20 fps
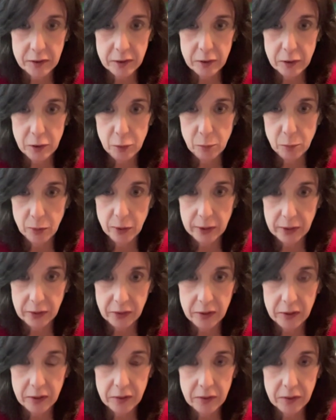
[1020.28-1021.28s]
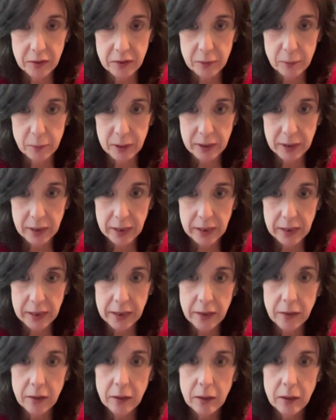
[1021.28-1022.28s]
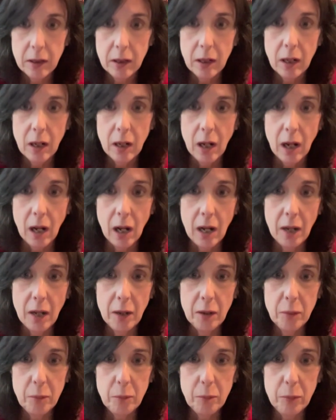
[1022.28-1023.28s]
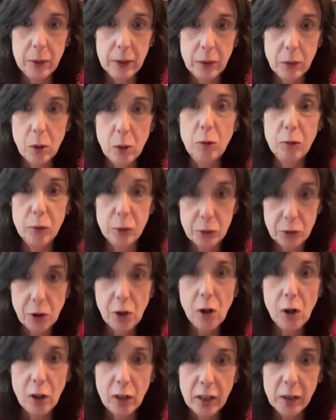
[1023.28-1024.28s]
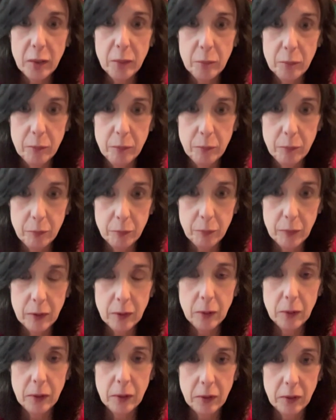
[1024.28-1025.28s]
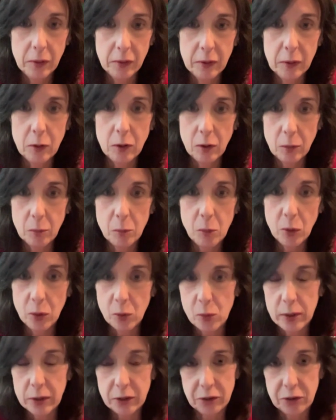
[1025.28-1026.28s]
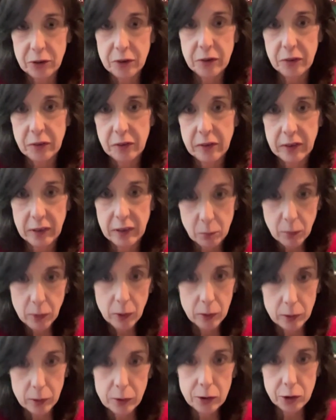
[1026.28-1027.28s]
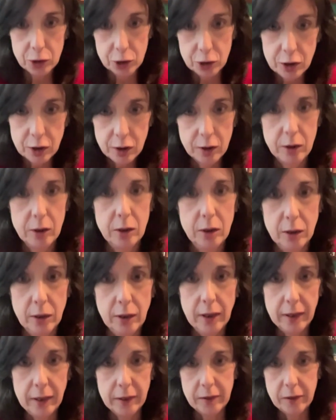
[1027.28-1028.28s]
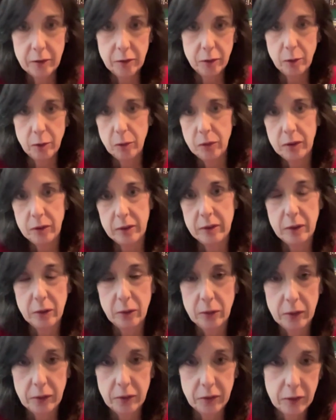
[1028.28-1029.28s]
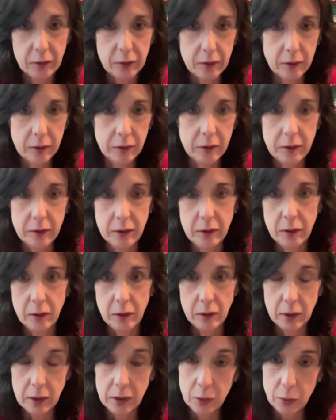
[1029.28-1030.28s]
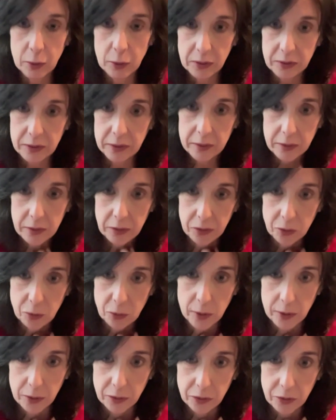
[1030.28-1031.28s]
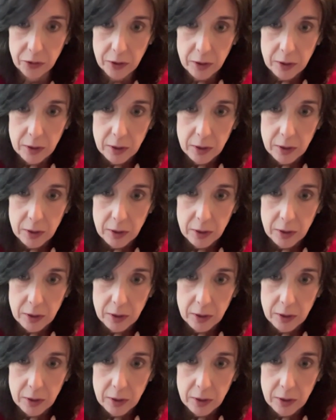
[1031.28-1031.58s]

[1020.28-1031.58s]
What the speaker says: the new president, at the beginning. But over time, there are more questions that emerge, and so that there is a increasing distrust.